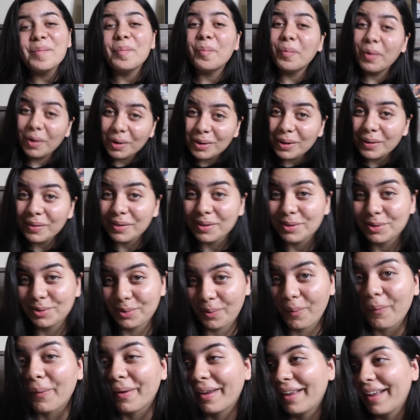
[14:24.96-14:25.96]
Moral of the
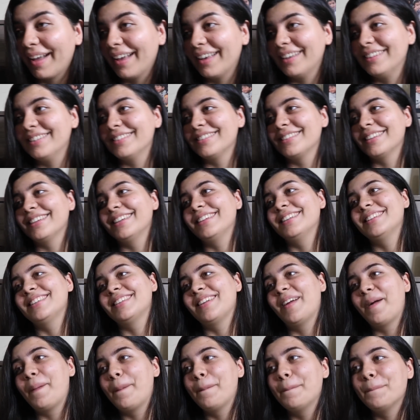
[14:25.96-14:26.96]
story, guys, is
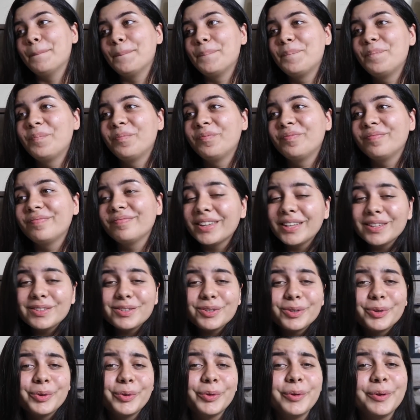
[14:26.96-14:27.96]
kids
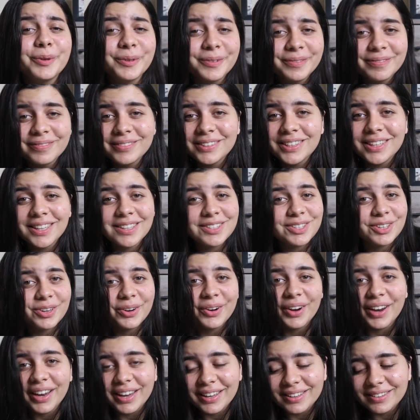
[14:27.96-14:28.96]
are cool. Kids are
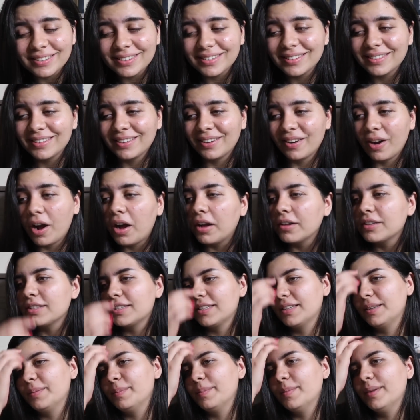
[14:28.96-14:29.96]
great. They're
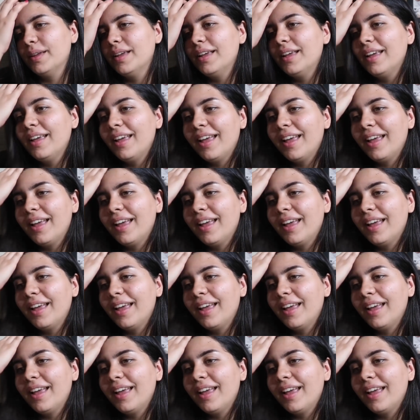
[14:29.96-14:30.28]
awesome.